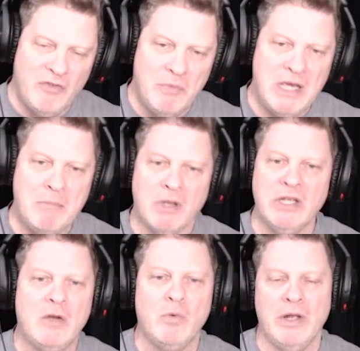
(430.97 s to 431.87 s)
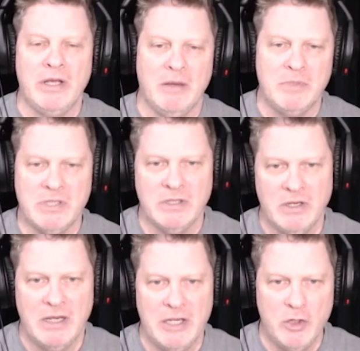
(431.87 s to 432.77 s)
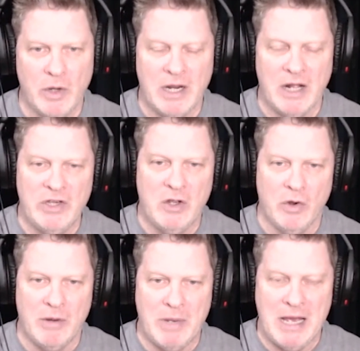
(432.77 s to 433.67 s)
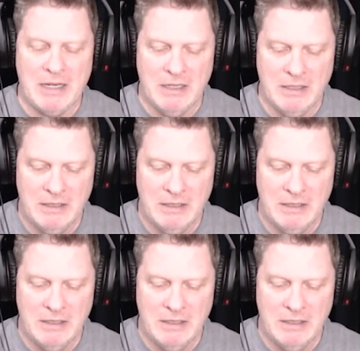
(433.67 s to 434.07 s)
me Malik Williams, UNLV quarterback,